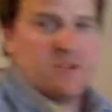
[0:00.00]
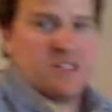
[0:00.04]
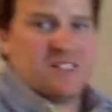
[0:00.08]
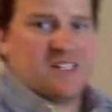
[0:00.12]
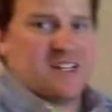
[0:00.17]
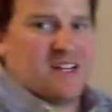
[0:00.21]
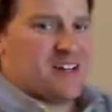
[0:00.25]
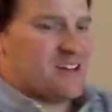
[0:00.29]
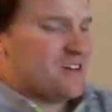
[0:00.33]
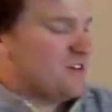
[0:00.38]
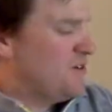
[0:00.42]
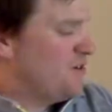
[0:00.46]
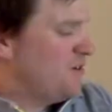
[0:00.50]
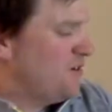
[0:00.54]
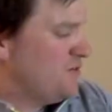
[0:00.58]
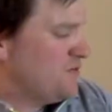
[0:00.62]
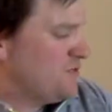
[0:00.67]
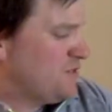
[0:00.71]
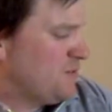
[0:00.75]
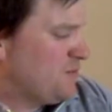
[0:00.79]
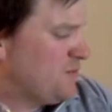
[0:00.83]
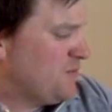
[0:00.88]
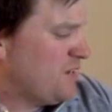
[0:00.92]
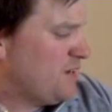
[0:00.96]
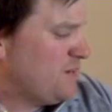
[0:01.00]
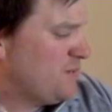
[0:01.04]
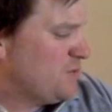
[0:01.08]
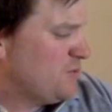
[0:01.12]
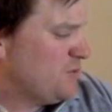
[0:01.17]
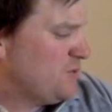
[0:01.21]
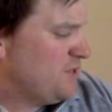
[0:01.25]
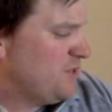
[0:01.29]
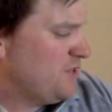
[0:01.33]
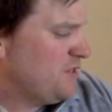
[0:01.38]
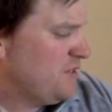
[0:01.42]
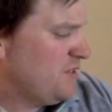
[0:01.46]
to take note of. Sometimes
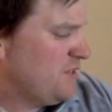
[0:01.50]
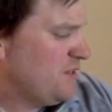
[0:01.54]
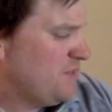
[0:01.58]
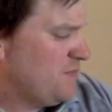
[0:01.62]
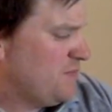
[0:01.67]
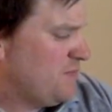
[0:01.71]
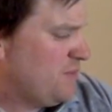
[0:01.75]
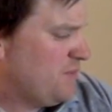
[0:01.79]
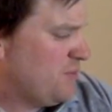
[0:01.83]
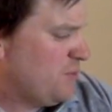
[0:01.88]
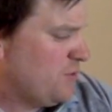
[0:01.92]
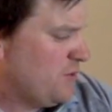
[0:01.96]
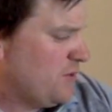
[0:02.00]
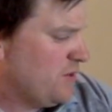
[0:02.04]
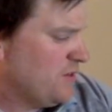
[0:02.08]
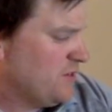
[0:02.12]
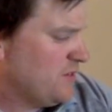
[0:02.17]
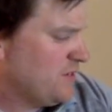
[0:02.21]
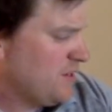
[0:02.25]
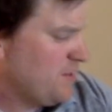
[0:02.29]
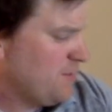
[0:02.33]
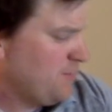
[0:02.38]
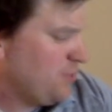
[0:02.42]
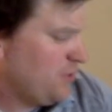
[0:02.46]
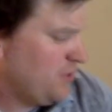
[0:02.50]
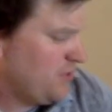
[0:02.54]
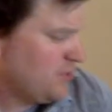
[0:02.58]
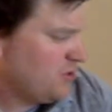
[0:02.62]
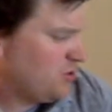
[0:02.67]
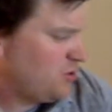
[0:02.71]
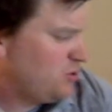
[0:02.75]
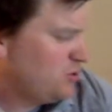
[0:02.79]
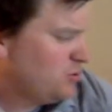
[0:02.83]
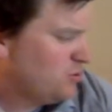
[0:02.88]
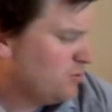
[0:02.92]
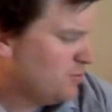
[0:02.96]
we see that people want to say
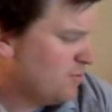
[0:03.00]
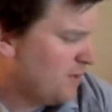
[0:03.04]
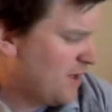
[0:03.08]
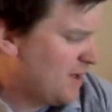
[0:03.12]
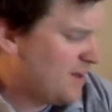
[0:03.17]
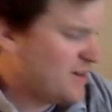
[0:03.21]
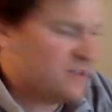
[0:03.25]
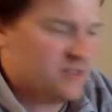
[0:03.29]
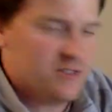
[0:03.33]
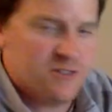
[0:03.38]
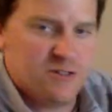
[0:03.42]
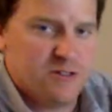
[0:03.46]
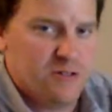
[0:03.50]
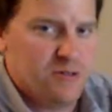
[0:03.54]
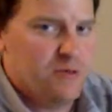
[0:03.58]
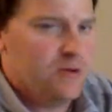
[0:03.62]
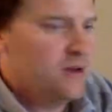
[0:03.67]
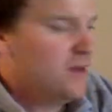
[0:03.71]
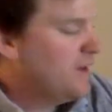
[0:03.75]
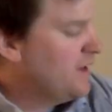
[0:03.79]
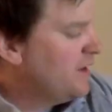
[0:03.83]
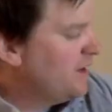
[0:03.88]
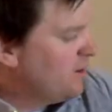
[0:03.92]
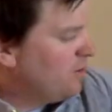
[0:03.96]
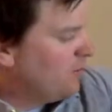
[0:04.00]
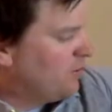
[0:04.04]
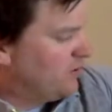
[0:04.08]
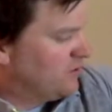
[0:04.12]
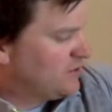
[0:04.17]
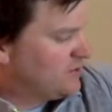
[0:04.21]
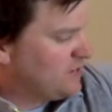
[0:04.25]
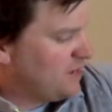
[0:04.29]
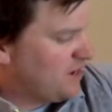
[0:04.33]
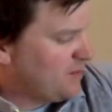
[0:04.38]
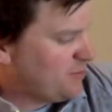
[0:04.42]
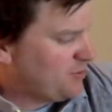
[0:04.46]
plus 2 minus 2. Well,
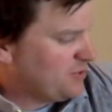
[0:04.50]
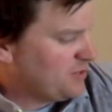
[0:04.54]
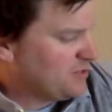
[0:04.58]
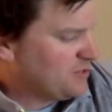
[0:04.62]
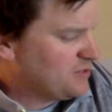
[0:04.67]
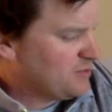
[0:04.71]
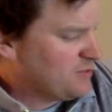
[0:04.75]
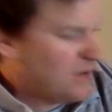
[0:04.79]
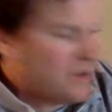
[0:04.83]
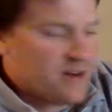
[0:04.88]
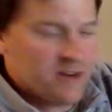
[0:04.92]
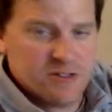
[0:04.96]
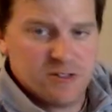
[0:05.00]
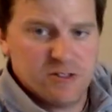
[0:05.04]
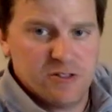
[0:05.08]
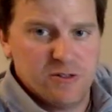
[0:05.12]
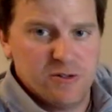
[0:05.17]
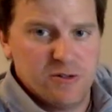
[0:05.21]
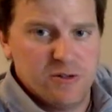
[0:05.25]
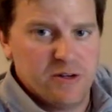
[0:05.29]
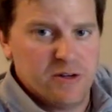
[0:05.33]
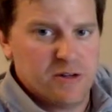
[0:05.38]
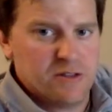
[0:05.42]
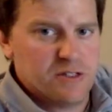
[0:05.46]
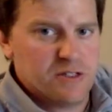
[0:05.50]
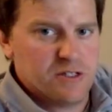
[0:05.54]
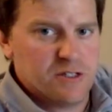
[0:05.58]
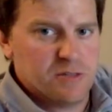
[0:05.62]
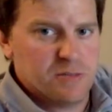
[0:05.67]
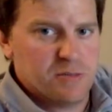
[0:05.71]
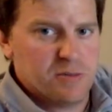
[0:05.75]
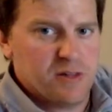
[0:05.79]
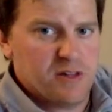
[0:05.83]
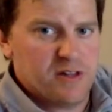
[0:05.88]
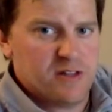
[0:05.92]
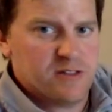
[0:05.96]
it's not plus and minus 2 here. It's
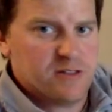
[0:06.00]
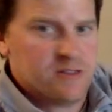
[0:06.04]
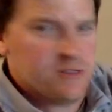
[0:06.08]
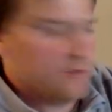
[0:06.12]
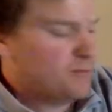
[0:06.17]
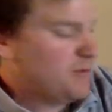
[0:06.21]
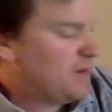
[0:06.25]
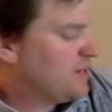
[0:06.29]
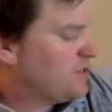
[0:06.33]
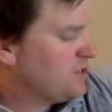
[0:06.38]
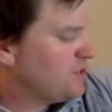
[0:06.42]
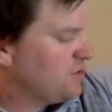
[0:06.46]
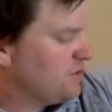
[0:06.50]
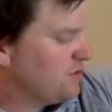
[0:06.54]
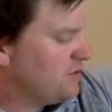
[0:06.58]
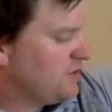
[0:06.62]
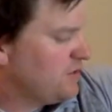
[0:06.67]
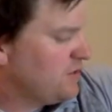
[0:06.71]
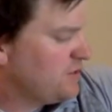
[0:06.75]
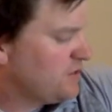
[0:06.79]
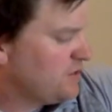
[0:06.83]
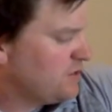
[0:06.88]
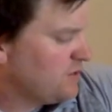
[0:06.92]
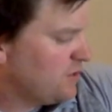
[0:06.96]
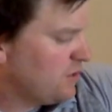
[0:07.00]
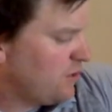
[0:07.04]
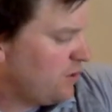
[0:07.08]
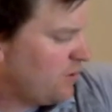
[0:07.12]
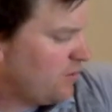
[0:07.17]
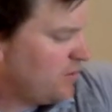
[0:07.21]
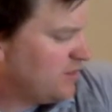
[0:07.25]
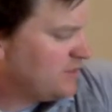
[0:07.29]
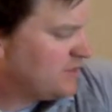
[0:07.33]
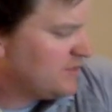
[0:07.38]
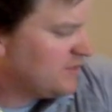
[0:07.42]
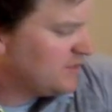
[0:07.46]
just plus. So make sure this is
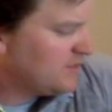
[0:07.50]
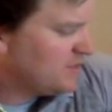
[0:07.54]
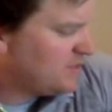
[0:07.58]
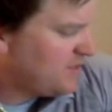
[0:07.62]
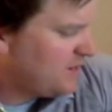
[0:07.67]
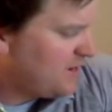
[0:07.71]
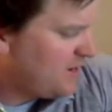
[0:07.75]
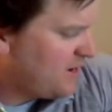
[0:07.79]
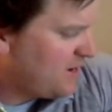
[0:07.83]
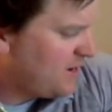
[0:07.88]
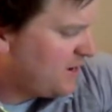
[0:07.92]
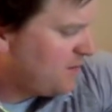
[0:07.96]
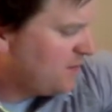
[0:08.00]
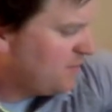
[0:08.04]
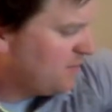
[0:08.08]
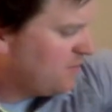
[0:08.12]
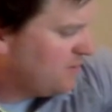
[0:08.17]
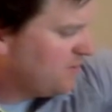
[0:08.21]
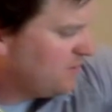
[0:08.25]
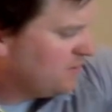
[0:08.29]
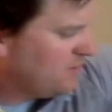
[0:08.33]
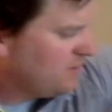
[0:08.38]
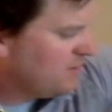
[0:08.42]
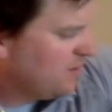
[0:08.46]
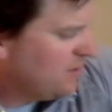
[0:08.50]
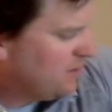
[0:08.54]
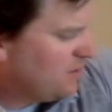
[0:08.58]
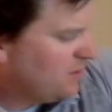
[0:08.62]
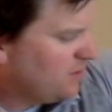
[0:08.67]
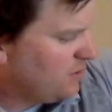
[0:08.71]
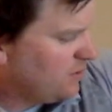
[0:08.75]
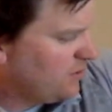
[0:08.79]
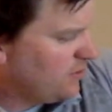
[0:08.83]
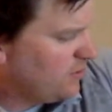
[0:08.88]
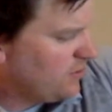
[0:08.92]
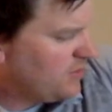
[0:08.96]
always the same.
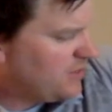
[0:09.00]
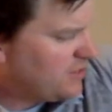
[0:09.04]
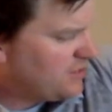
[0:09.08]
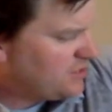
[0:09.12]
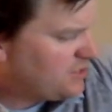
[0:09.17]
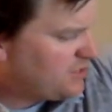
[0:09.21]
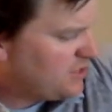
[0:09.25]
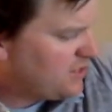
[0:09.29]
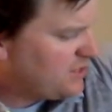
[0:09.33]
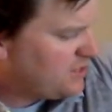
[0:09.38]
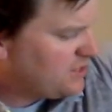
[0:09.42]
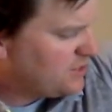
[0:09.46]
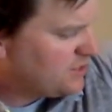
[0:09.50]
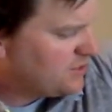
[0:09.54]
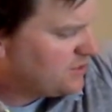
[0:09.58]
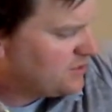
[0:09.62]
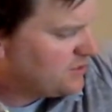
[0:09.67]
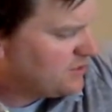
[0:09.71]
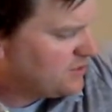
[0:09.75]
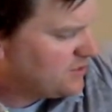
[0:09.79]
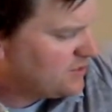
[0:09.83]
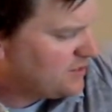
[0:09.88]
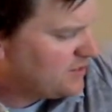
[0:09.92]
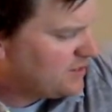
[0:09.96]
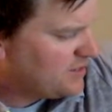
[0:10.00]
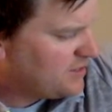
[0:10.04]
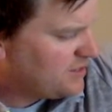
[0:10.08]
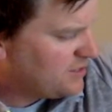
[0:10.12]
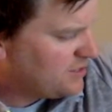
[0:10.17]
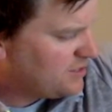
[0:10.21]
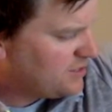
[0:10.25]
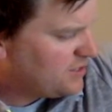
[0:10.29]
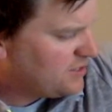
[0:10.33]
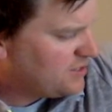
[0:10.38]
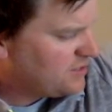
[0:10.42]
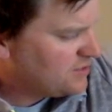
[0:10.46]
The only one that changes, the sign that
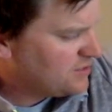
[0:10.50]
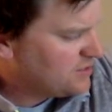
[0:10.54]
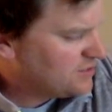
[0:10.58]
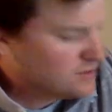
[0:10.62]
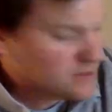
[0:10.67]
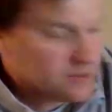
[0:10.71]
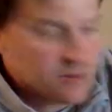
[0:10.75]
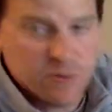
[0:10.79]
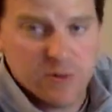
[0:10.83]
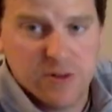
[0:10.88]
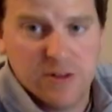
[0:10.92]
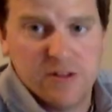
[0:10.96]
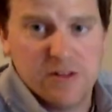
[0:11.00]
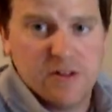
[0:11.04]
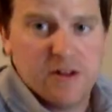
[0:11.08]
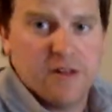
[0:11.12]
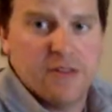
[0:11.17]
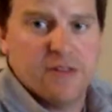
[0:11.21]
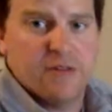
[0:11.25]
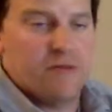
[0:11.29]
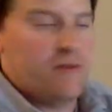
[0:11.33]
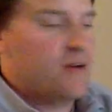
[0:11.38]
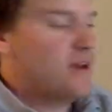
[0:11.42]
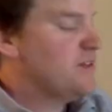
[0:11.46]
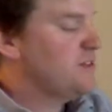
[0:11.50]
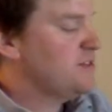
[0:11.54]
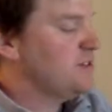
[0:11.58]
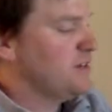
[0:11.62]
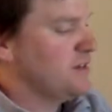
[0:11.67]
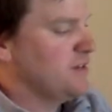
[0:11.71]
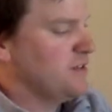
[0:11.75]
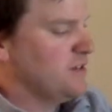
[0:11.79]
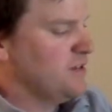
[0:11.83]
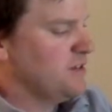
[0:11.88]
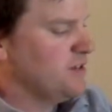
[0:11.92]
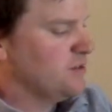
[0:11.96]
changes, is the one on the right
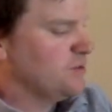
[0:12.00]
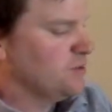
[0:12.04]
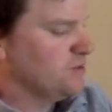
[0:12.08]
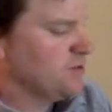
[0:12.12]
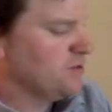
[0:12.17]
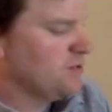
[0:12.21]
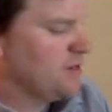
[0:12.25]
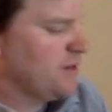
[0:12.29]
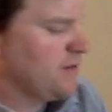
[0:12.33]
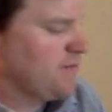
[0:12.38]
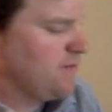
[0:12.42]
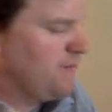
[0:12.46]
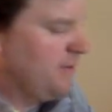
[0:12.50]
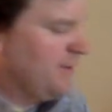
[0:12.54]
side of the equal sign.